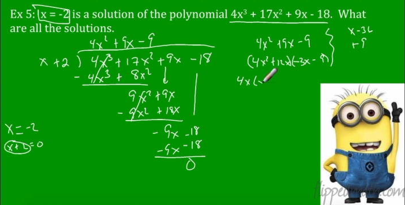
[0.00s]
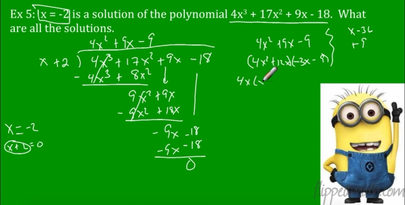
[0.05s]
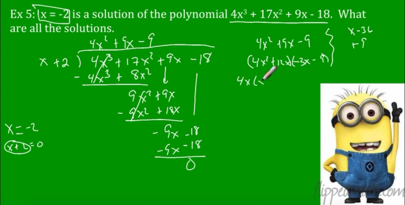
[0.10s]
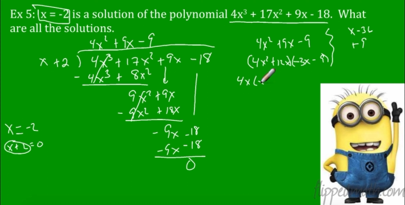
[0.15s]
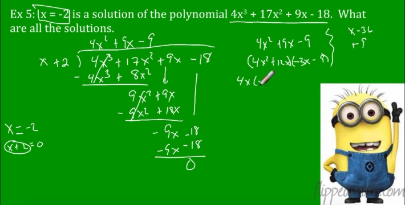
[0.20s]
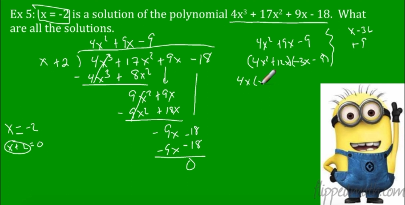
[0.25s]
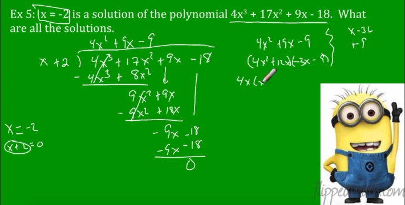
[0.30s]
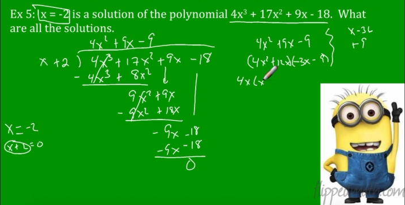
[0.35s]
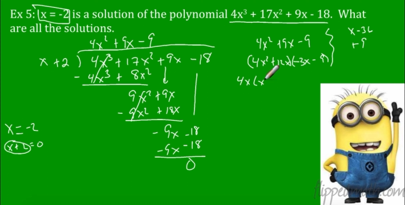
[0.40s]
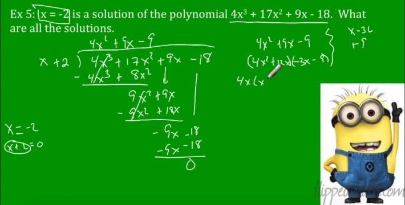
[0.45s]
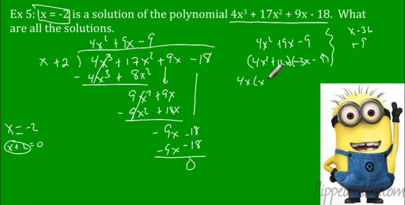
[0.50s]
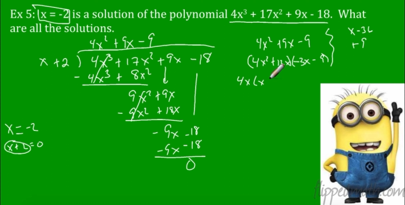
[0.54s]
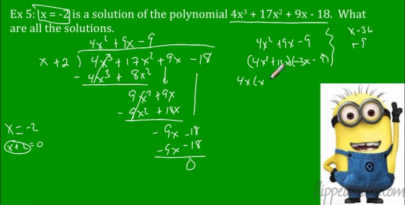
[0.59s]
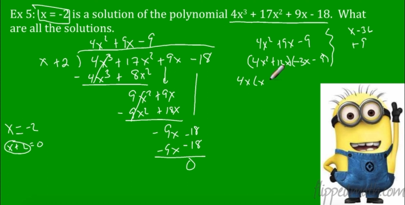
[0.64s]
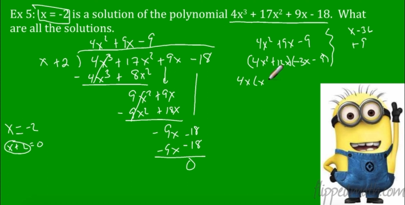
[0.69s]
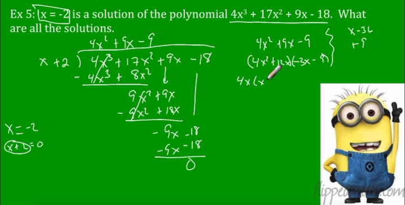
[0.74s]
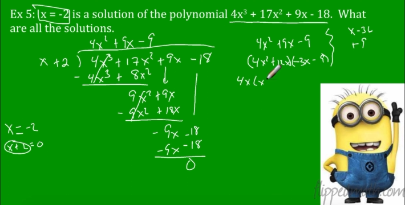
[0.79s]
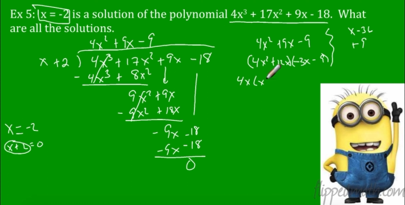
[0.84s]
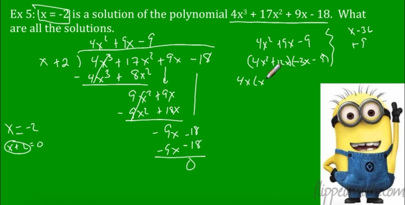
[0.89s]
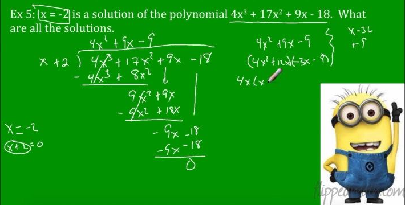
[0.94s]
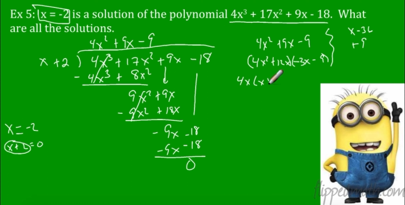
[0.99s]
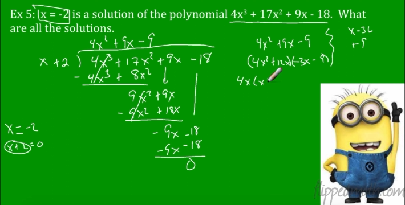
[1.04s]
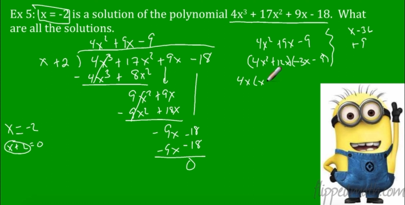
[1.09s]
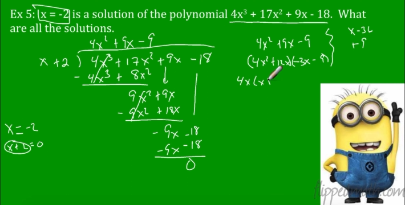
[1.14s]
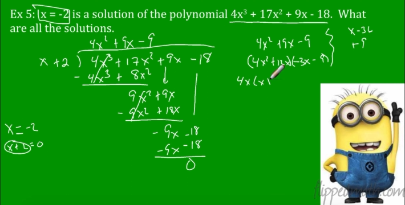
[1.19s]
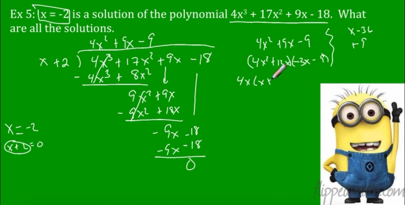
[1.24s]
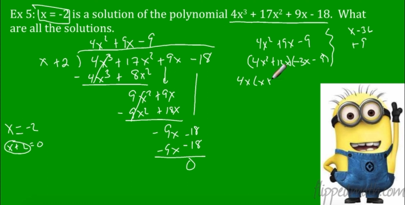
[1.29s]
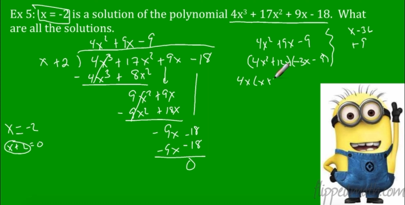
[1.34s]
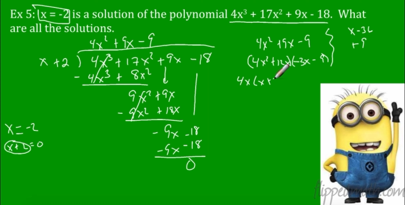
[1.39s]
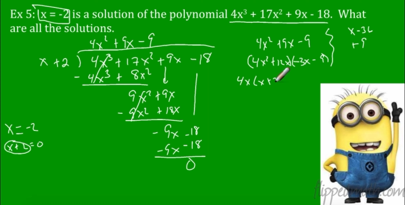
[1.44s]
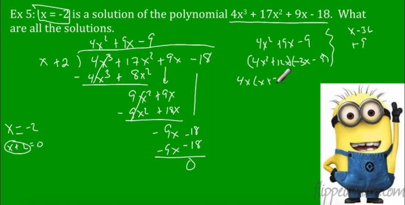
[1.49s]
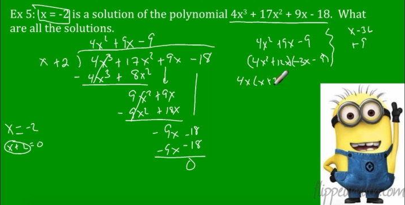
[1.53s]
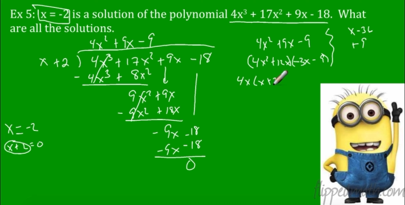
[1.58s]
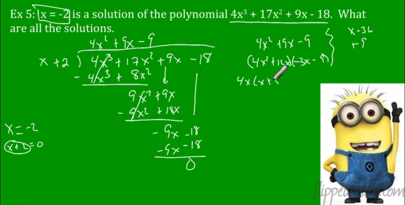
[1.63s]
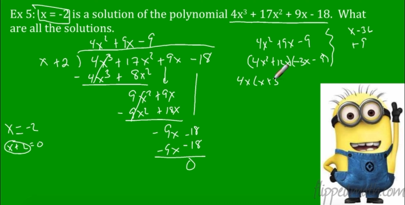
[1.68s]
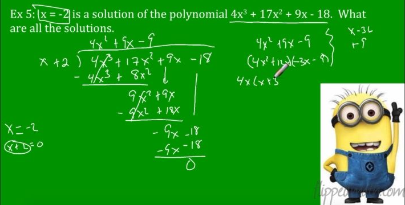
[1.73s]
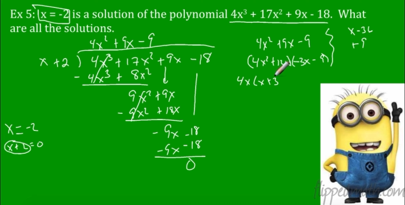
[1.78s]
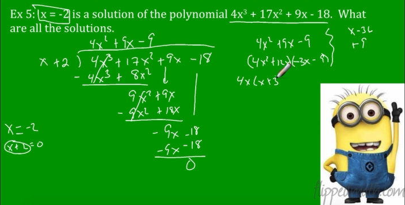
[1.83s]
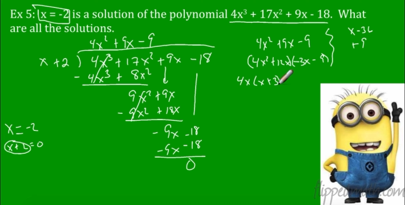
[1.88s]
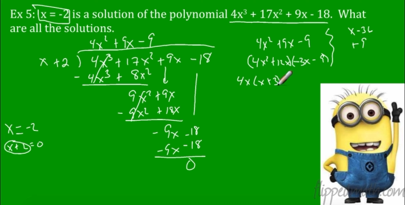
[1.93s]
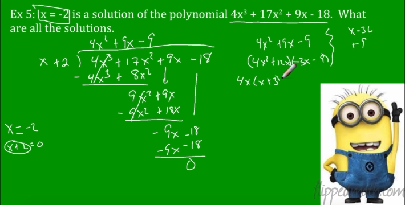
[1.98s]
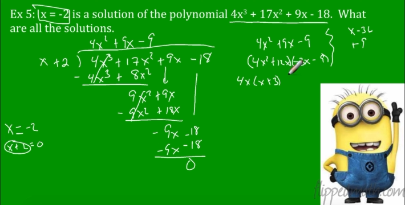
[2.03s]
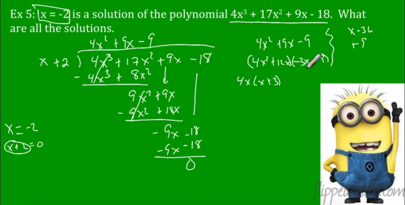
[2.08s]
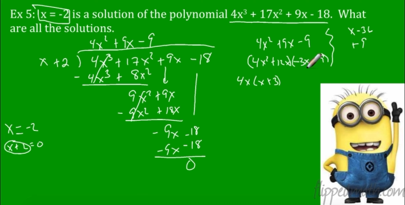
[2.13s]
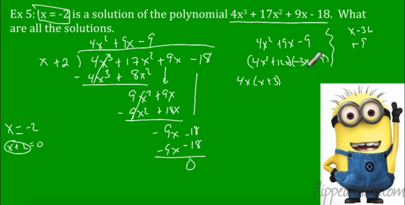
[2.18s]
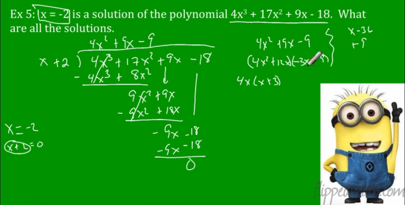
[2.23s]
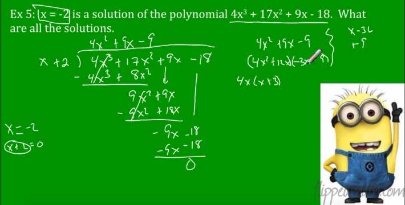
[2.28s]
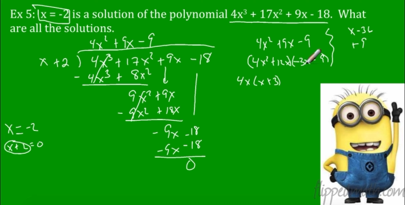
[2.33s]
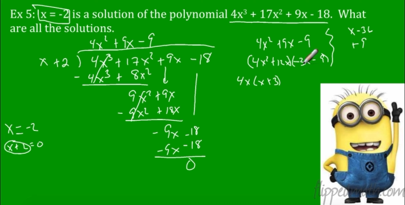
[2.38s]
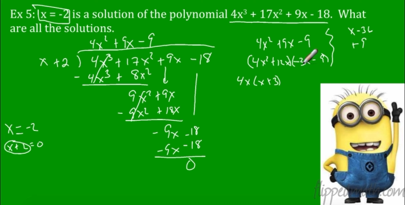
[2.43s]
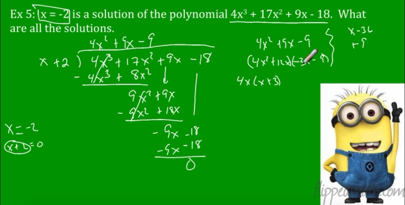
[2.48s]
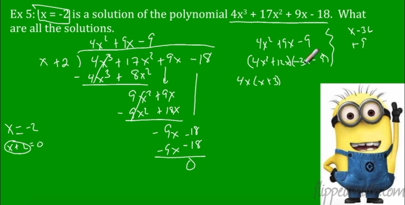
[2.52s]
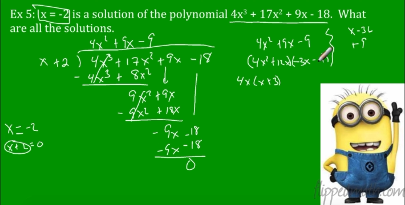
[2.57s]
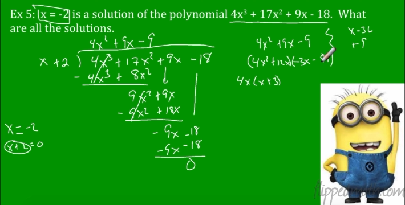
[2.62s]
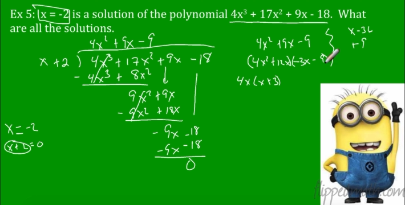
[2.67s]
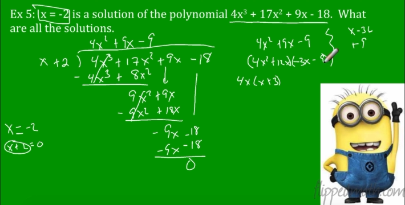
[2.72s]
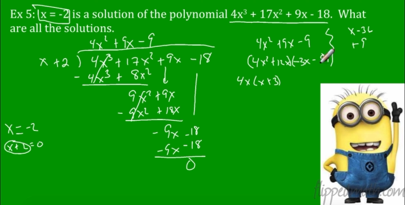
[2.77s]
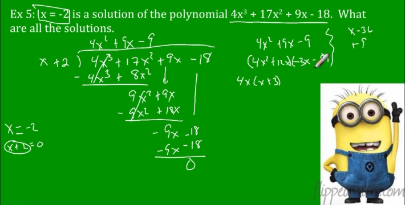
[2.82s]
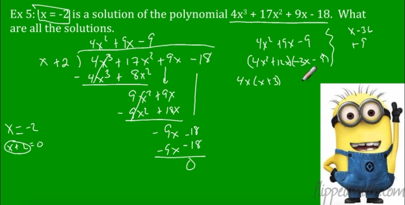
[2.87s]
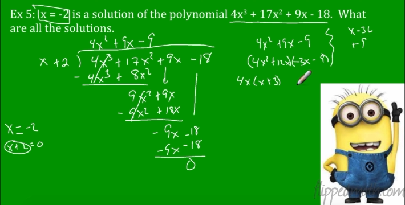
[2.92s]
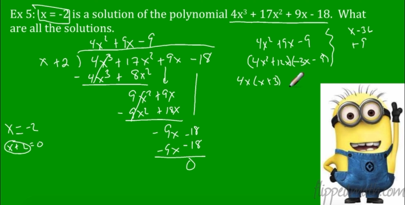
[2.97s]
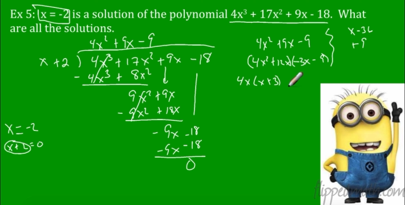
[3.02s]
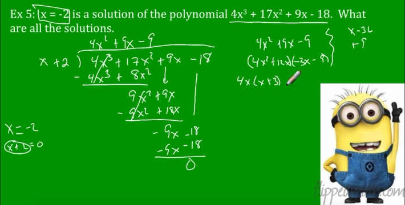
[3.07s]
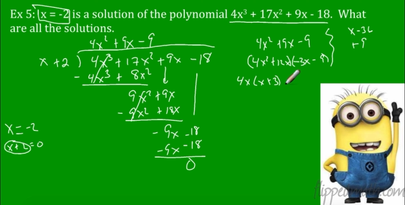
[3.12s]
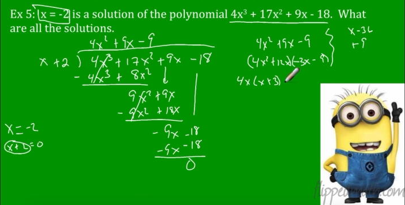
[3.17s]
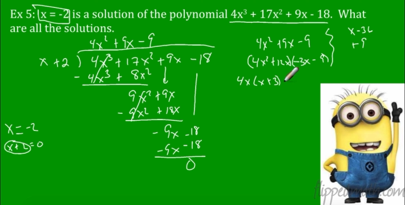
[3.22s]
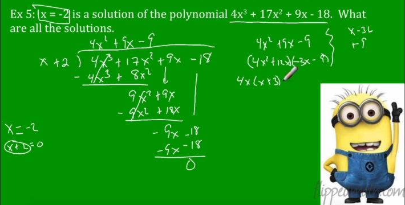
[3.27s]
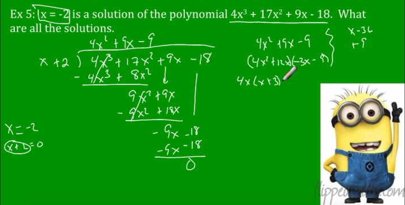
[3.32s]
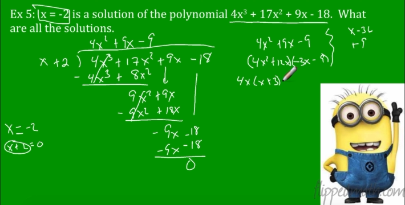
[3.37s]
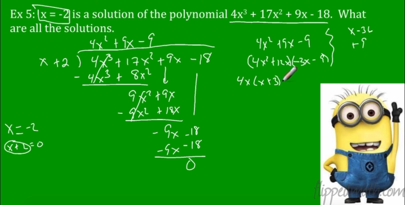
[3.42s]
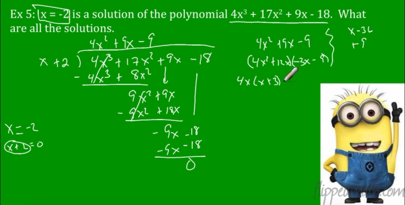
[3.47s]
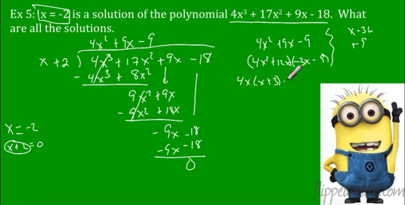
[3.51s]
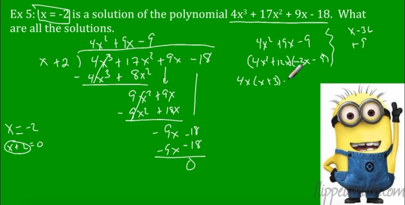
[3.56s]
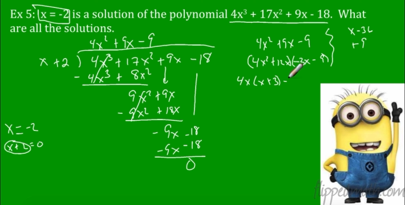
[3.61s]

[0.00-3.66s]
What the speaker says: (no speaker visible)